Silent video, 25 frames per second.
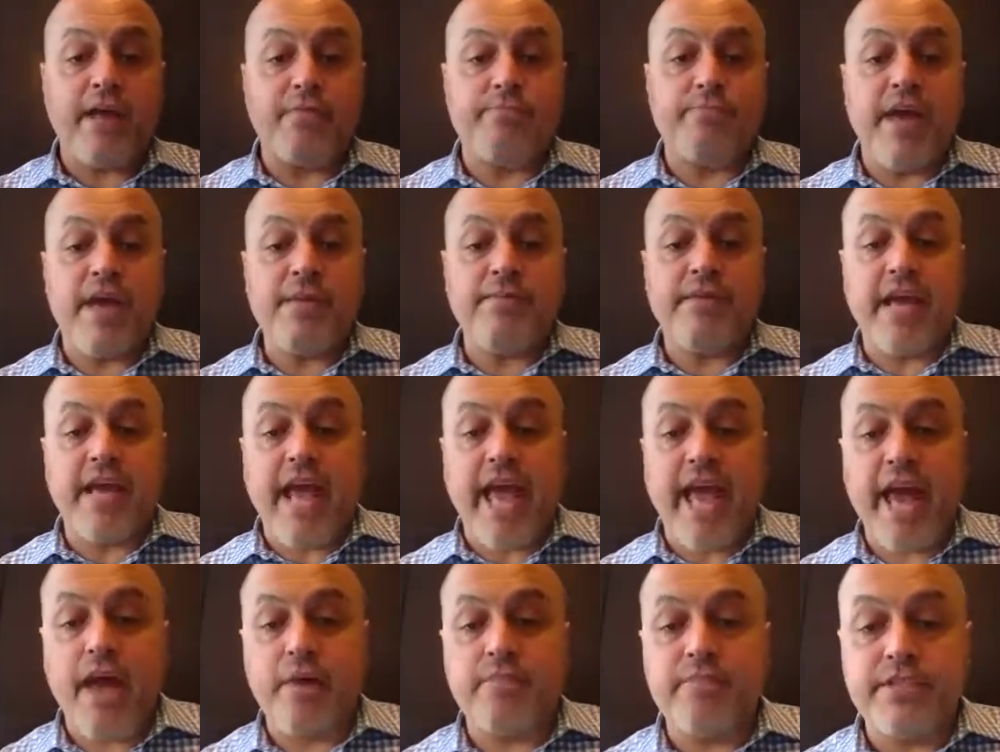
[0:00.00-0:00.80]
and
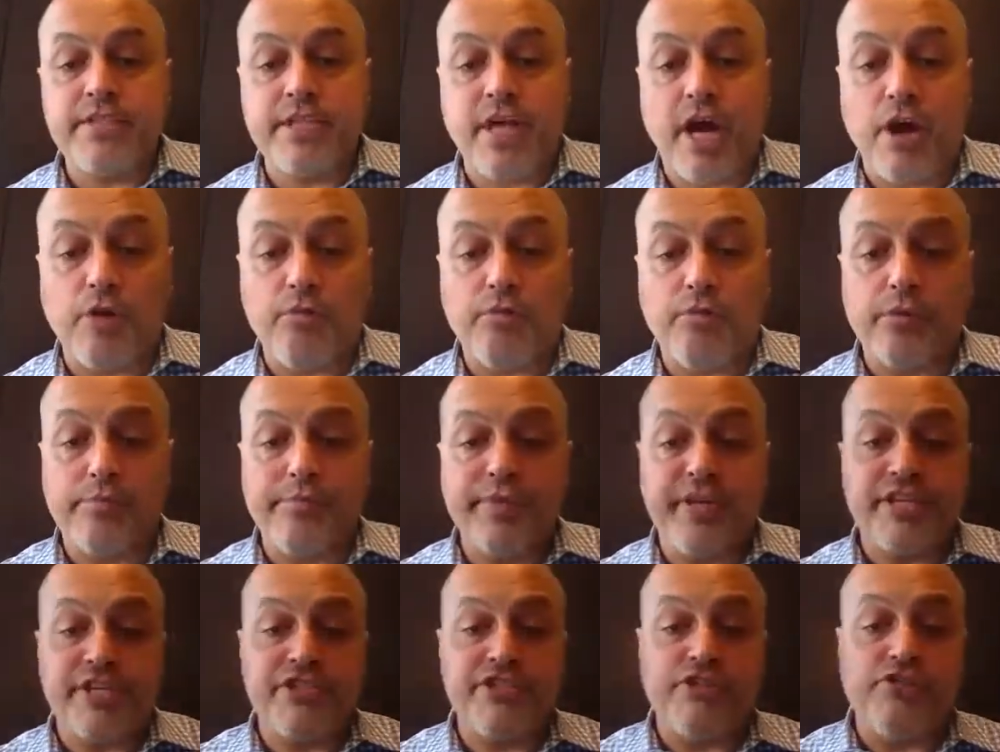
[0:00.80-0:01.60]
maybe
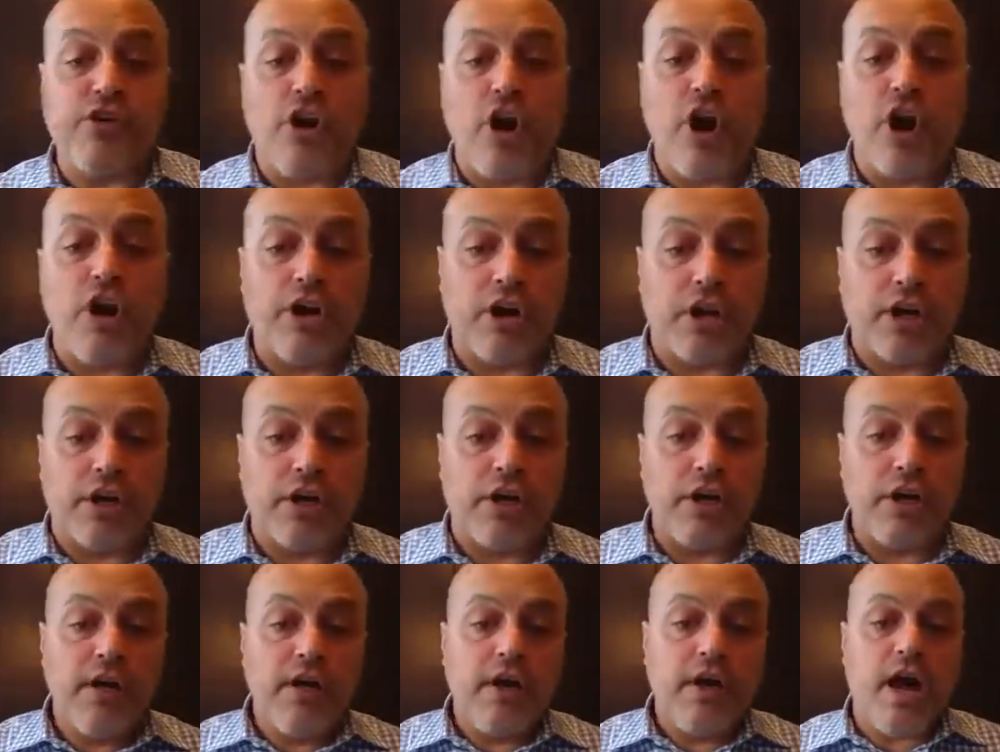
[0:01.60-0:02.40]
Amazon will be
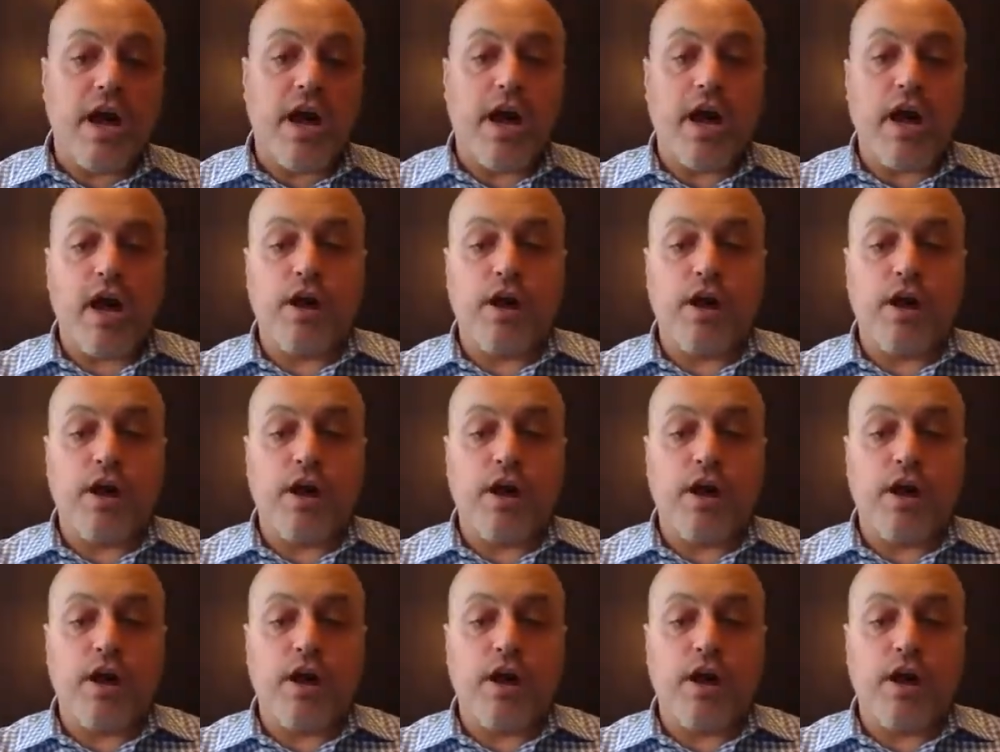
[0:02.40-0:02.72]
stronger